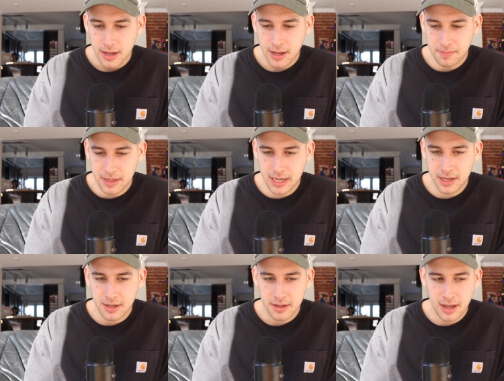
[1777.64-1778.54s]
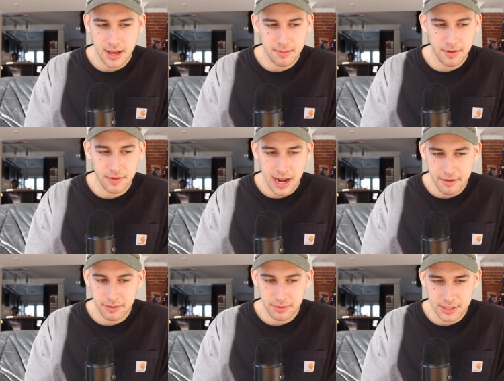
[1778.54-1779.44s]
And me and my friend
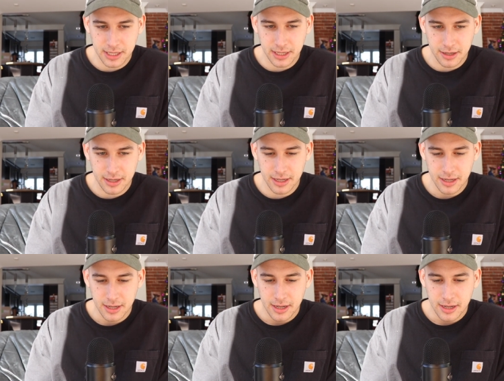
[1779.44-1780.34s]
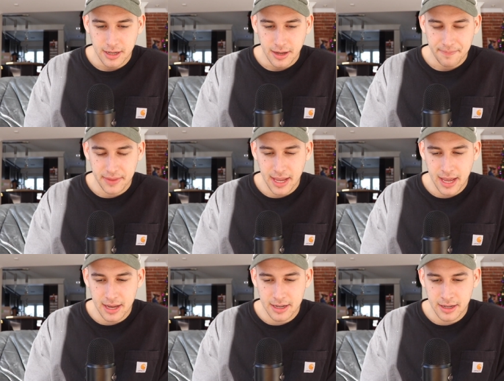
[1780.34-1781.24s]
Evan were sitting on it.
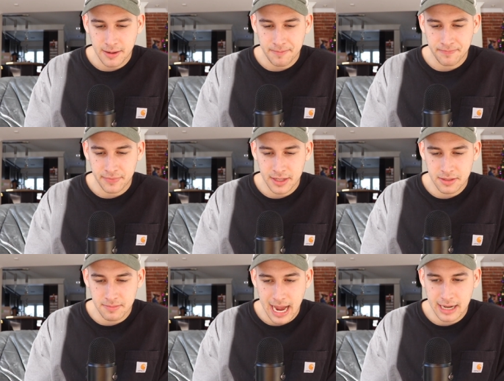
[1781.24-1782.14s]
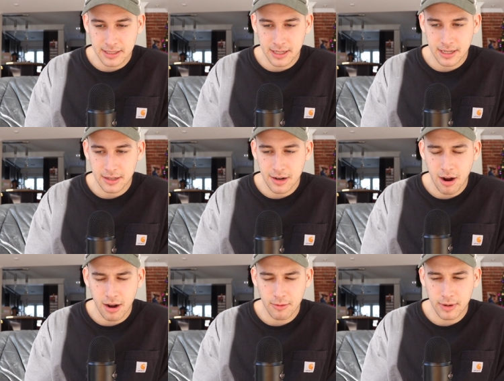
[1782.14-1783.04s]
And um, this Max kid
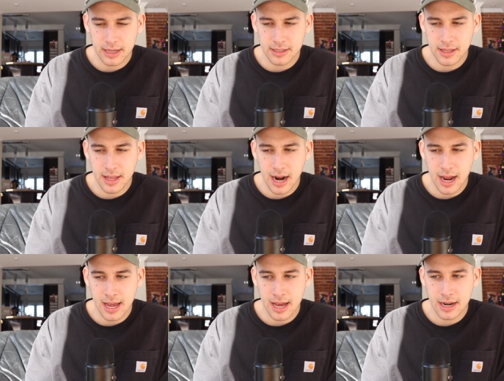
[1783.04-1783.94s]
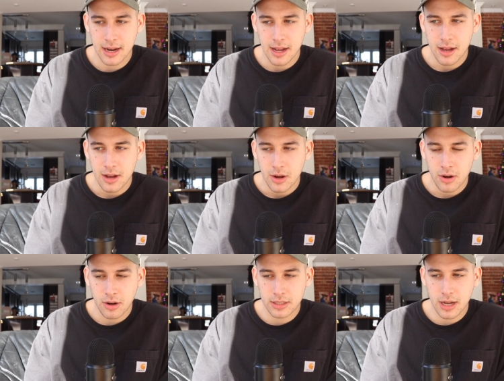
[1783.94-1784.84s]
caught wind that I had
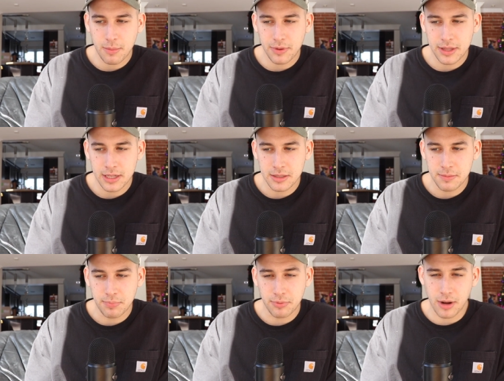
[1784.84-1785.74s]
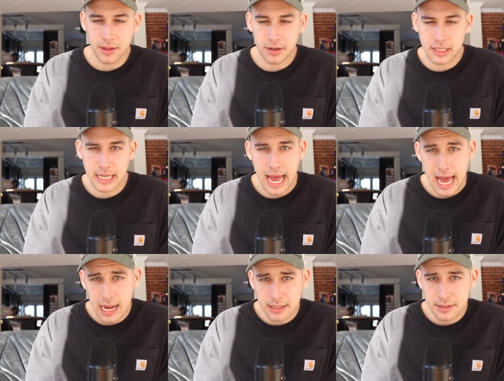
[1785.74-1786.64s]
hooked up with his brother's
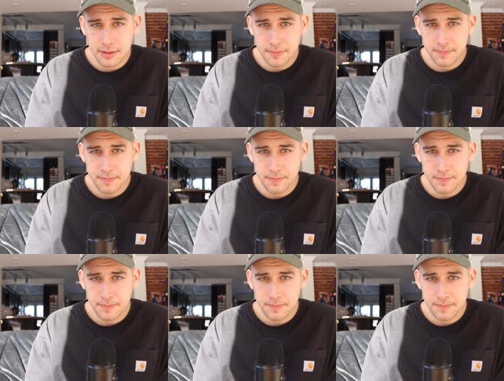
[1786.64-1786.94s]
ex